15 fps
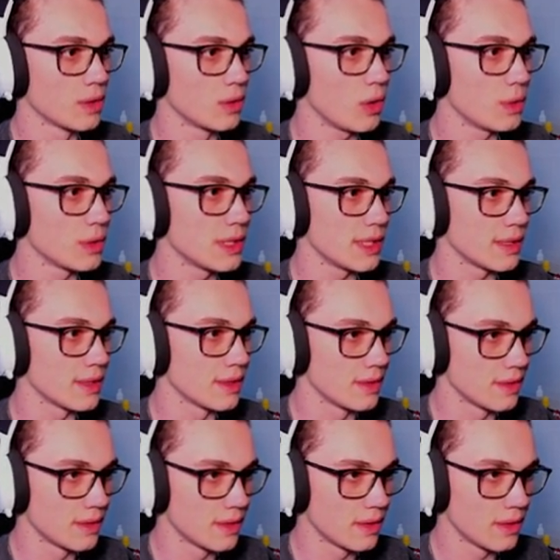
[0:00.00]
Oh, what's this?
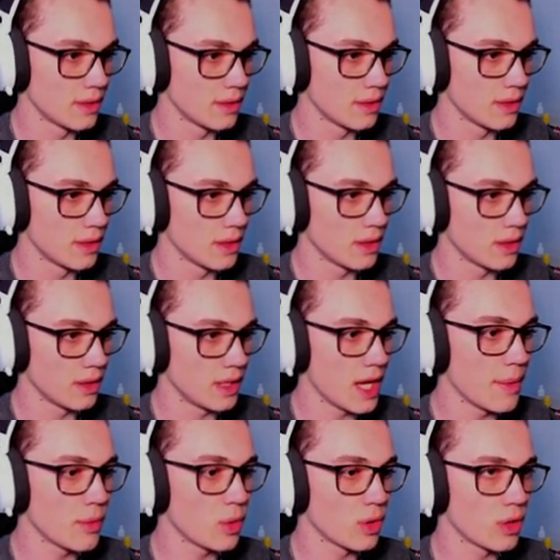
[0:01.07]

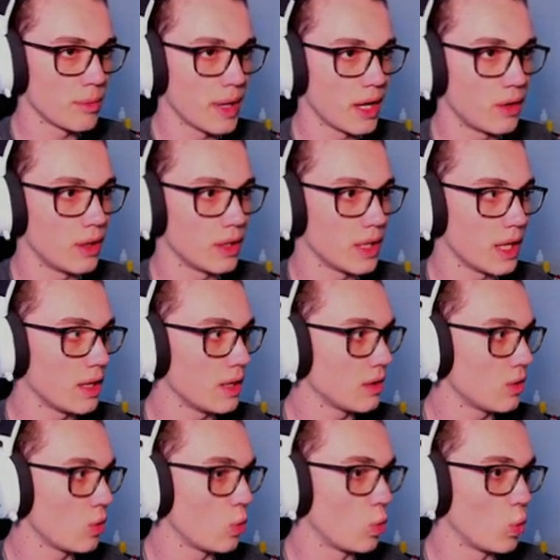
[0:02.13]
Camcorder battery. Okay,
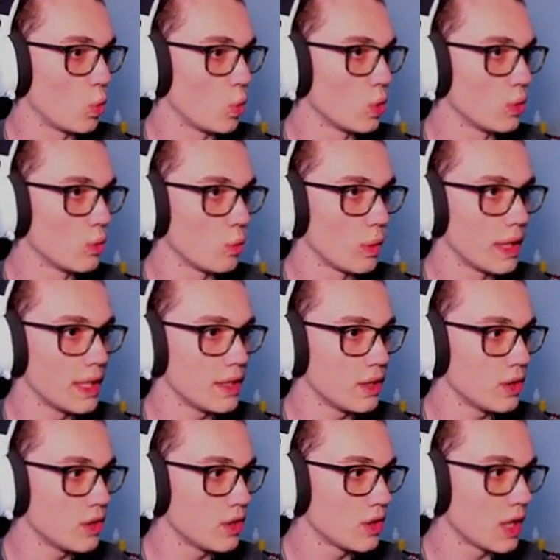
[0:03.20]
cool.
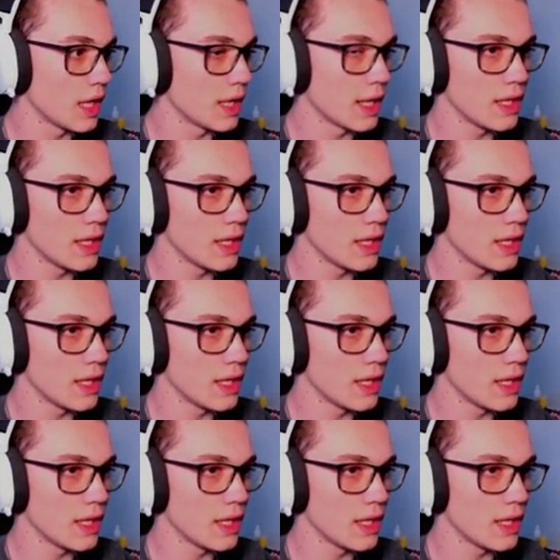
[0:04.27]
When can